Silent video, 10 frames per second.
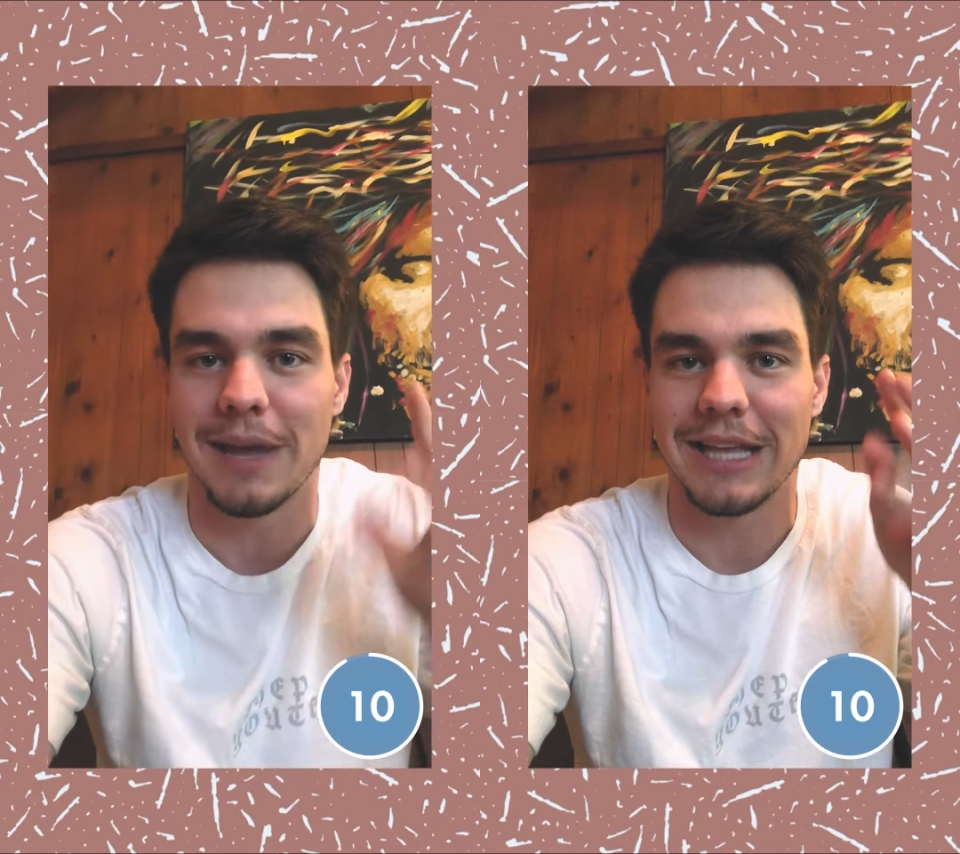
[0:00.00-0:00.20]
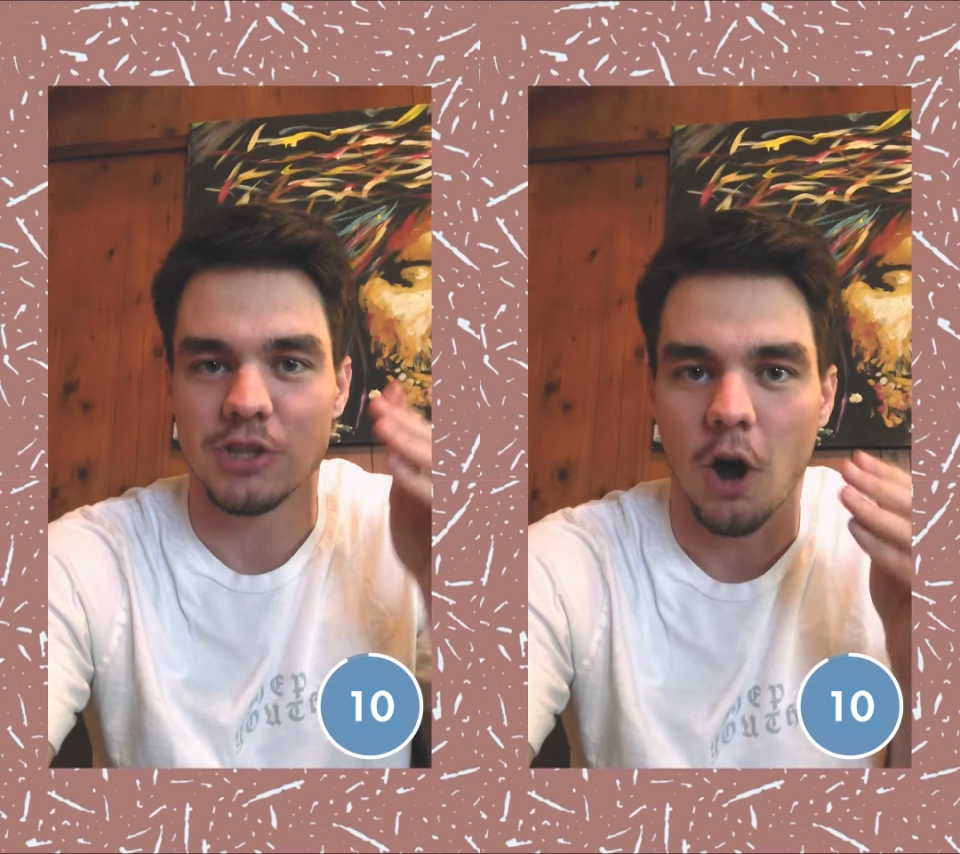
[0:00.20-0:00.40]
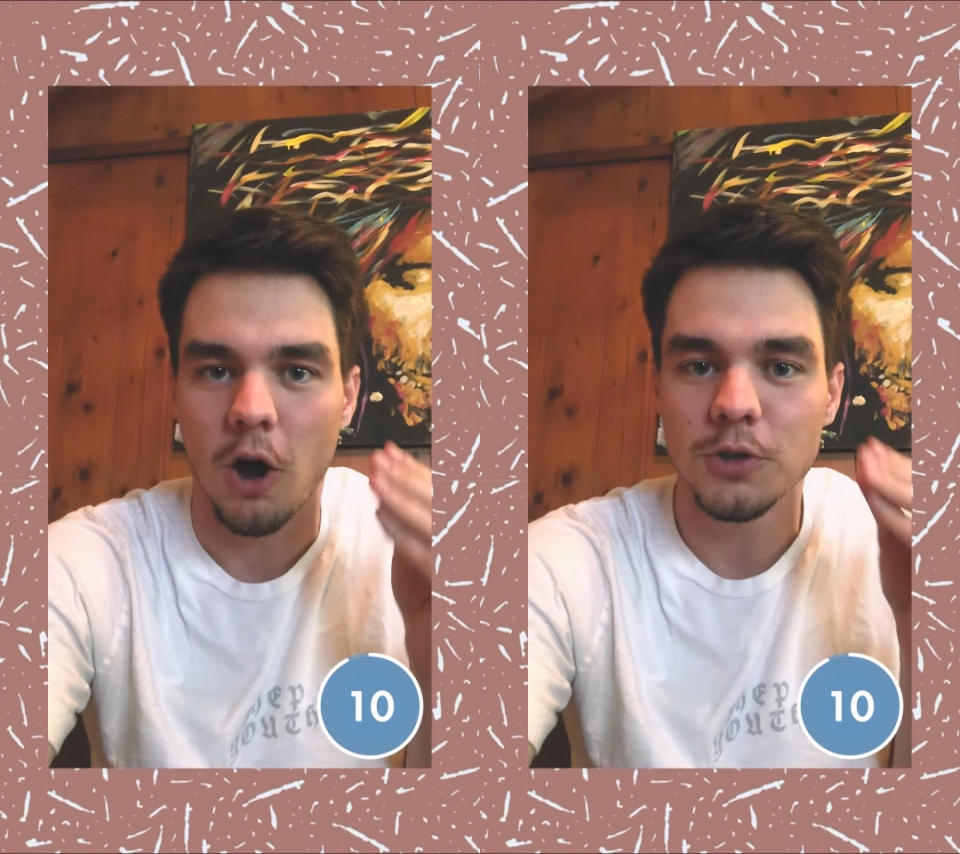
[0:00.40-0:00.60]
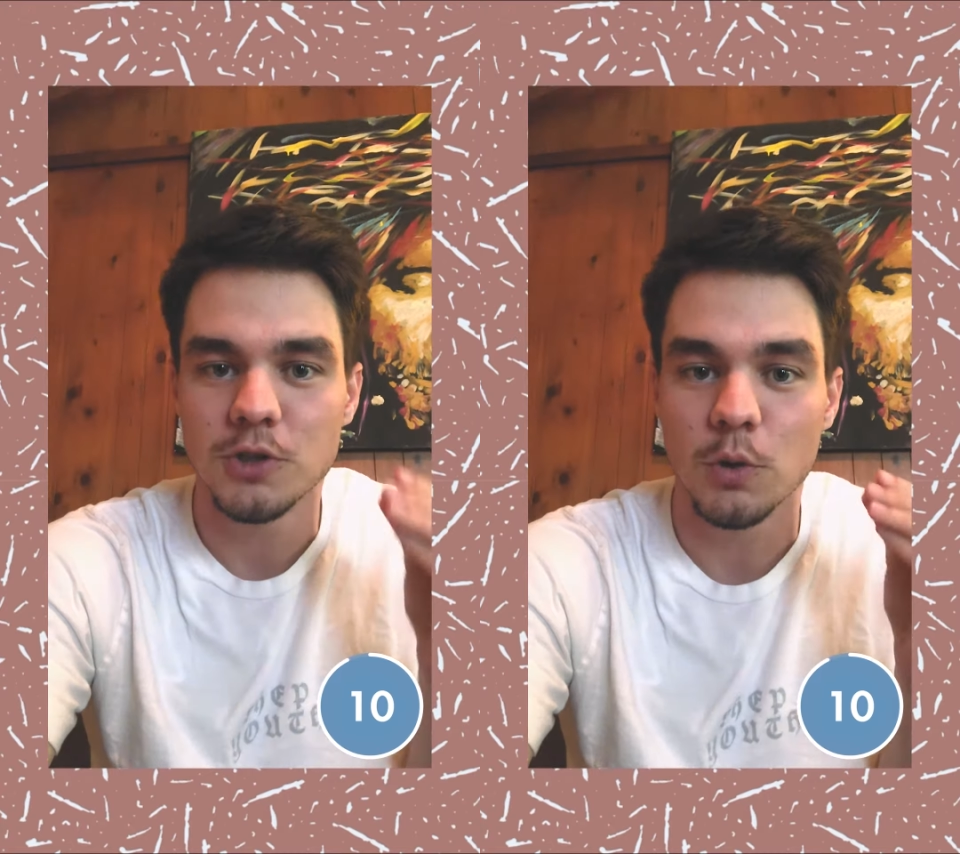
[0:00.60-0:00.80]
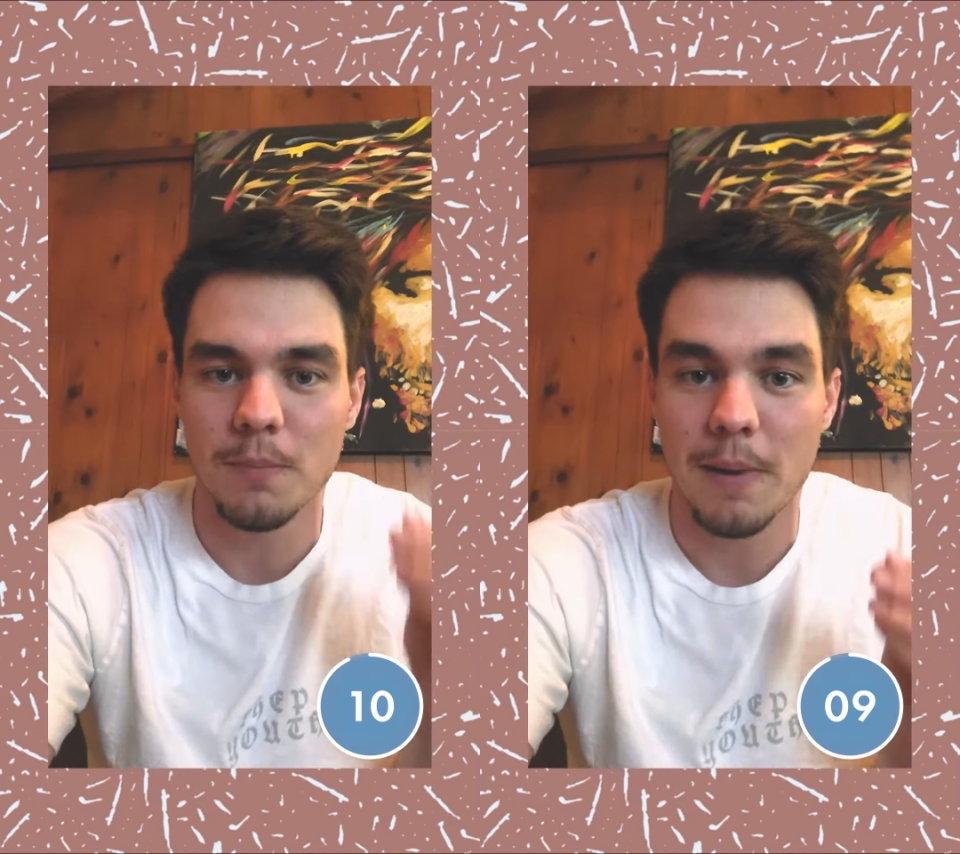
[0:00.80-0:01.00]
it's all
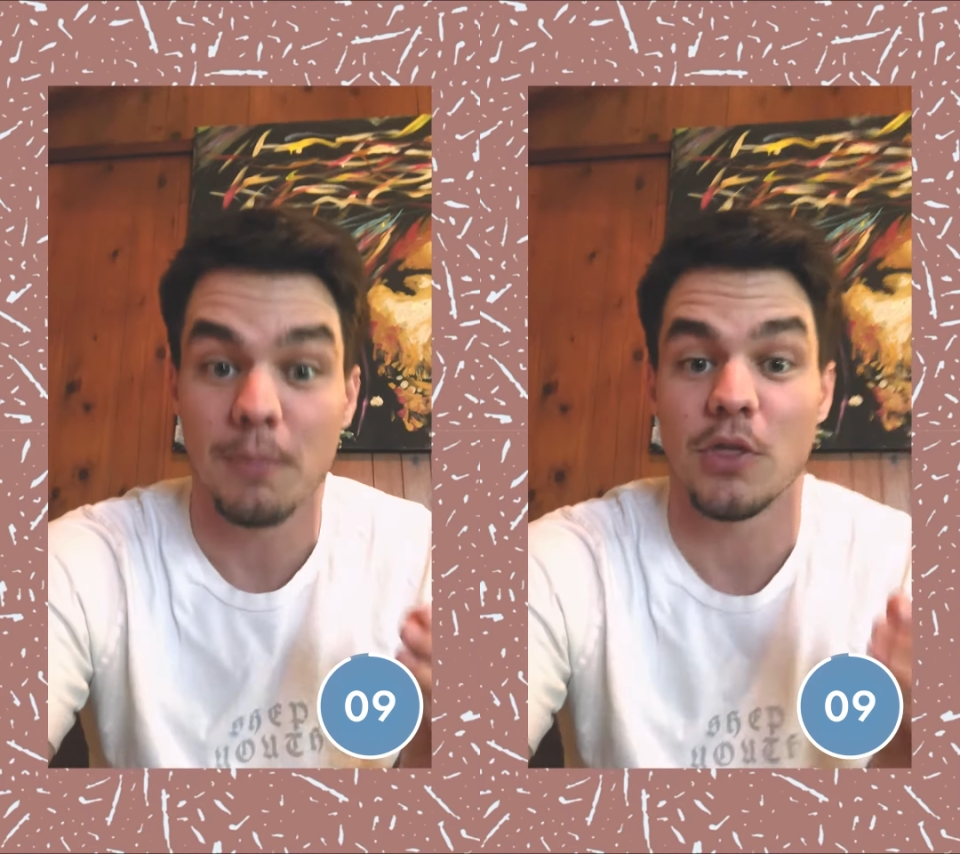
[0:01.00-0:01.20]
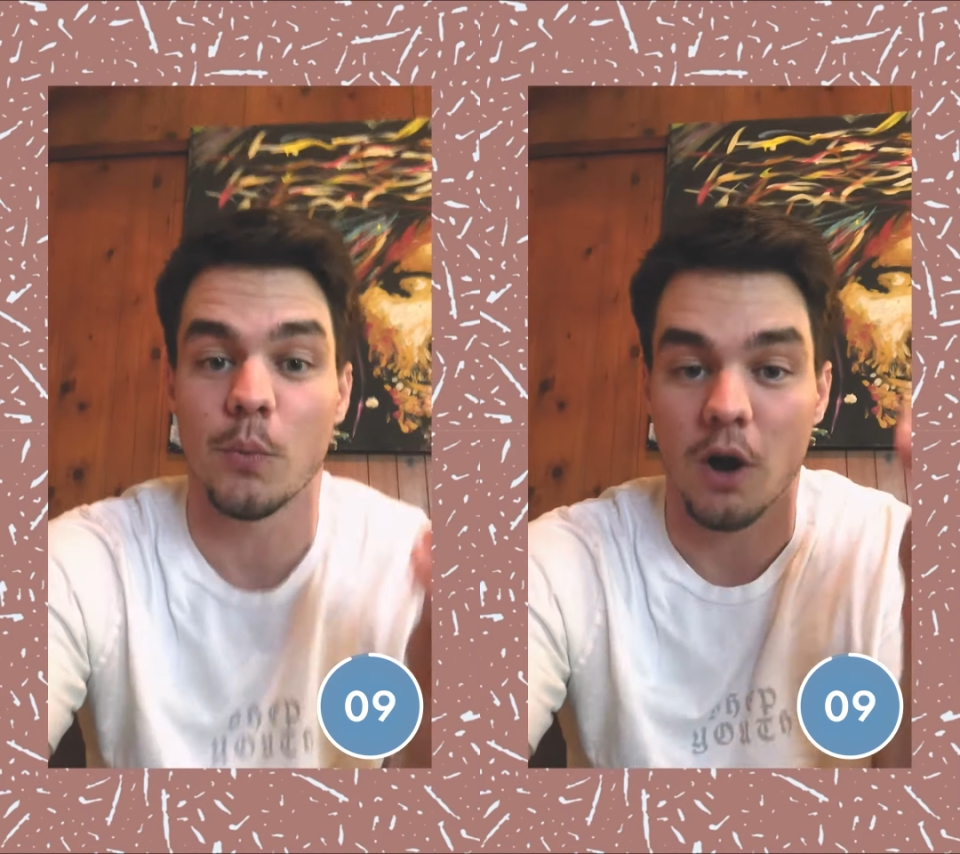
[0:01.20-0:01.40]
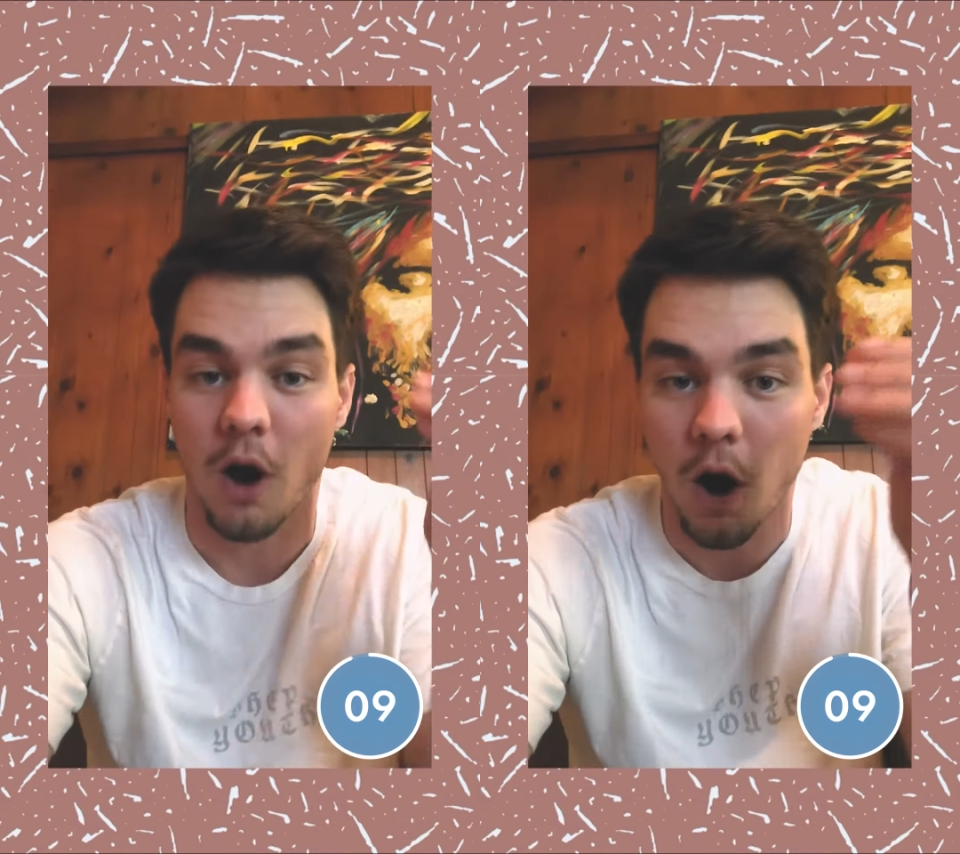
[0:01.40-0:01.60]
to remember that we are